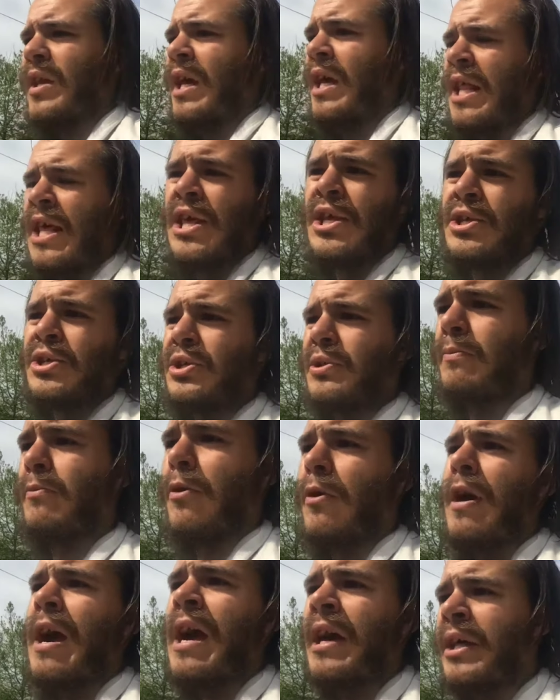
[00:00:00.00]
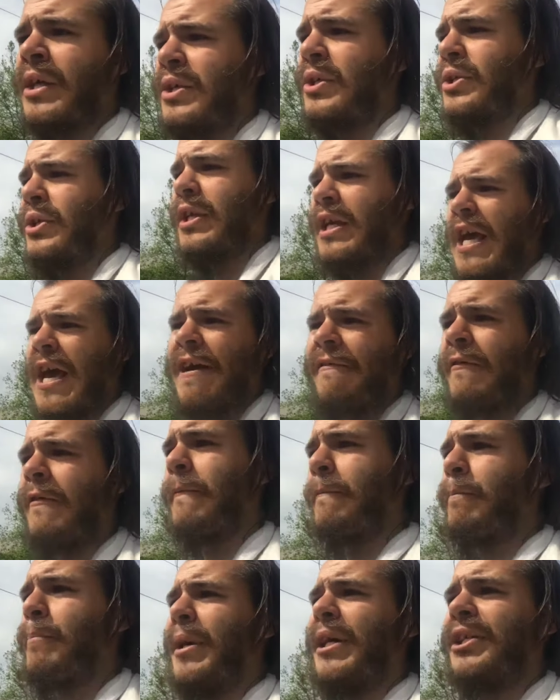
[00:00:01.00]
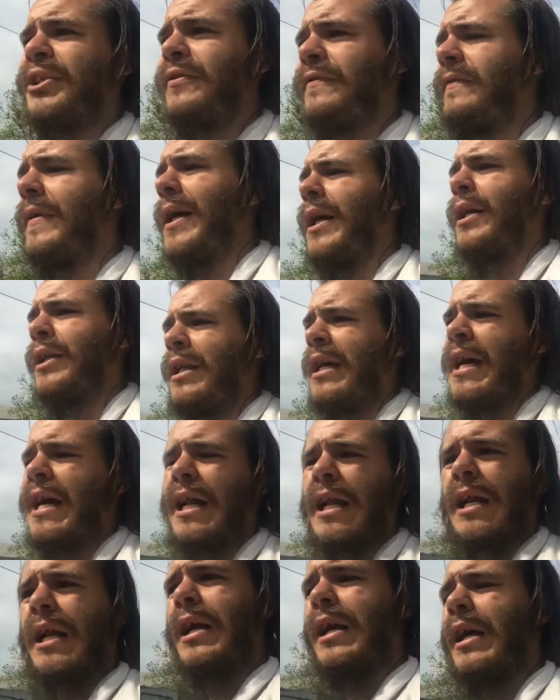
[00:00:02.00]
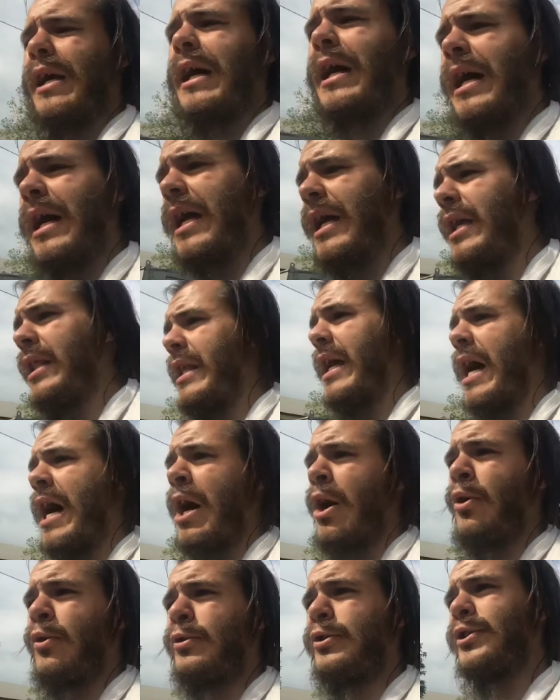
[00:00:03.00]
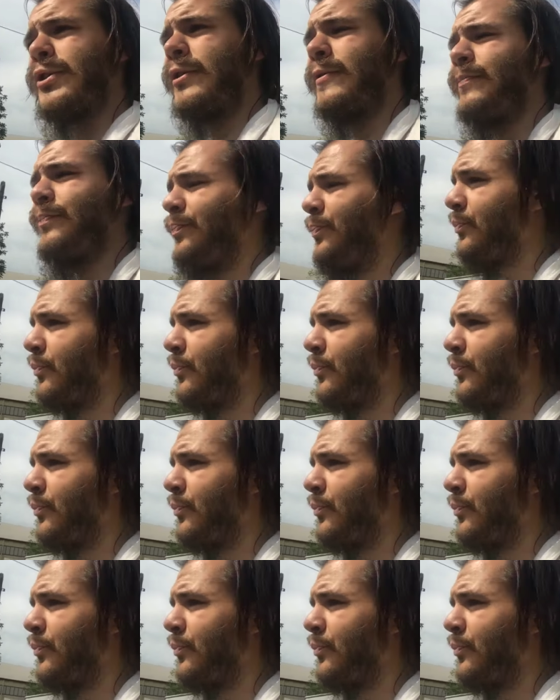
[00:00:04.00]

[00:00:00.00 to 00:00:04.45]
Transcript: it is miraculously having a bunch of fun that in the house,